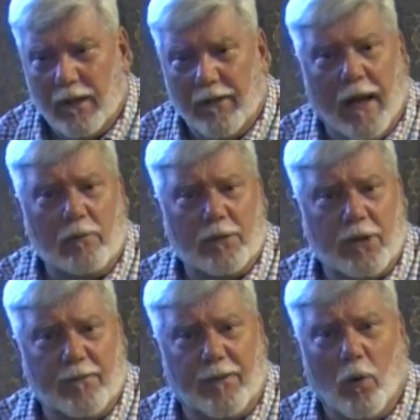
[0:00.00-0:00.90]
That was
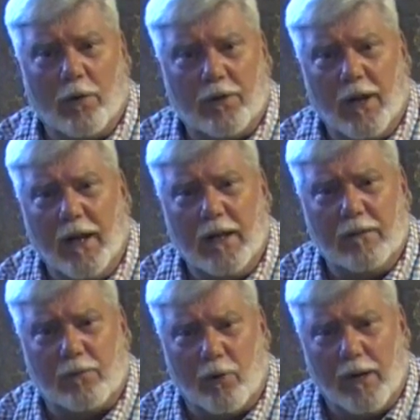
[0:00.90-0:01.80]
the fourth day
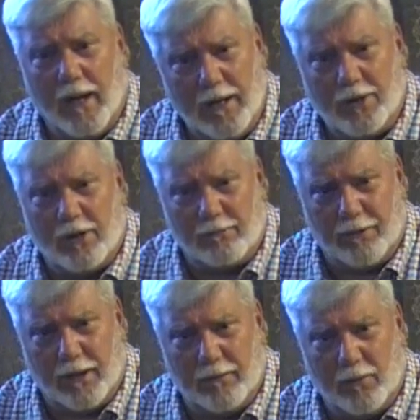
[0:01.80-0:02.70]
of creation,
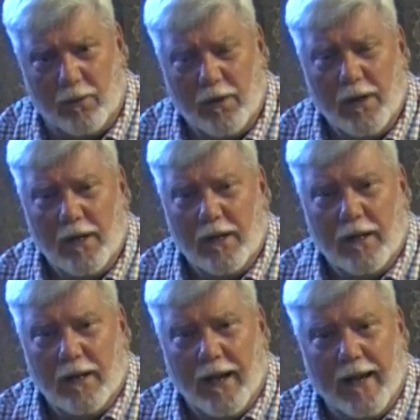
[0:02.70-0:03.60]
people.
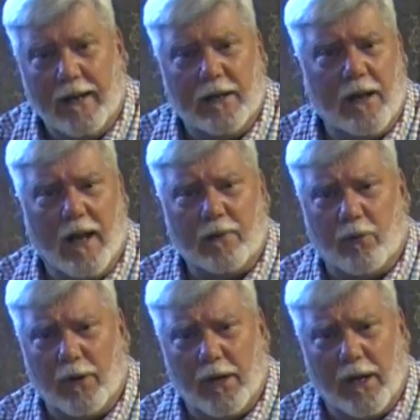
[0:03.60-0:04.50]
He did not
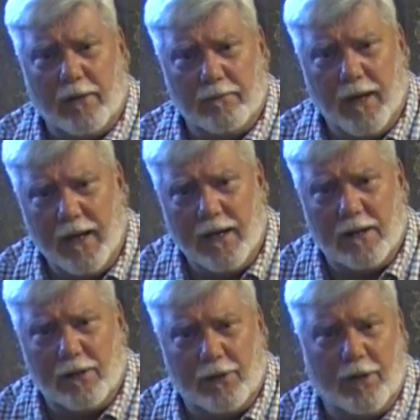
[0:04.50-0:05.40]
create
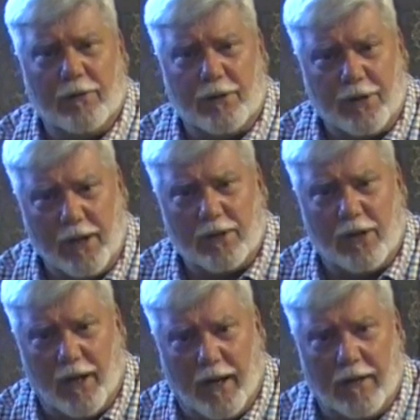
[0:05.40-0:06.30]
man until the sixth
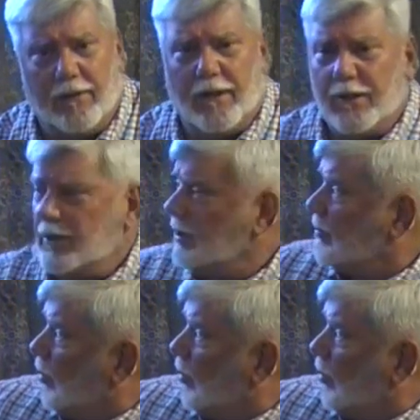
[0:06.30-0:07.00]
day. This is